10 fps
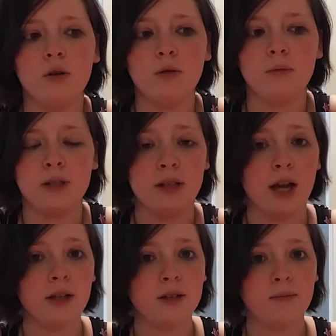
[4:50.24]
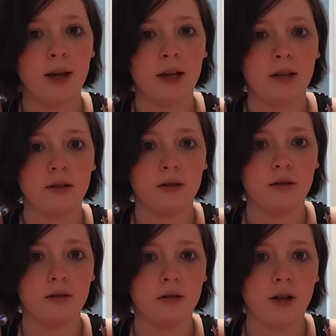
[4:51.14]
Besides my
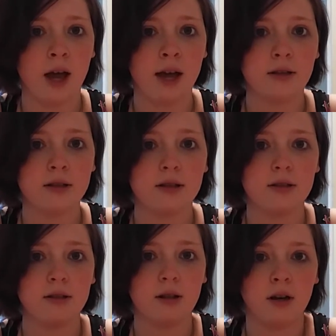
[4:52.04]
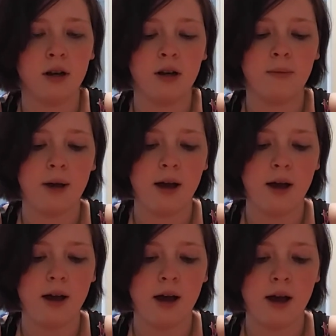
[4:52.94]
ex,
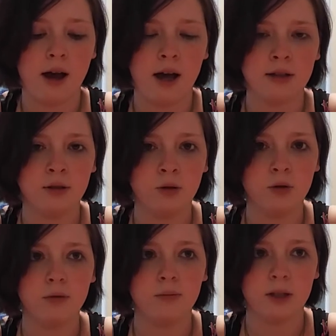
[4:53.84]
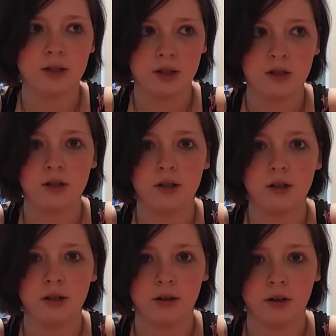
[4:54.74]
I told my
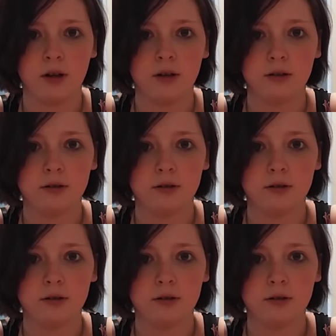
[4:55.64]
sister-in-law,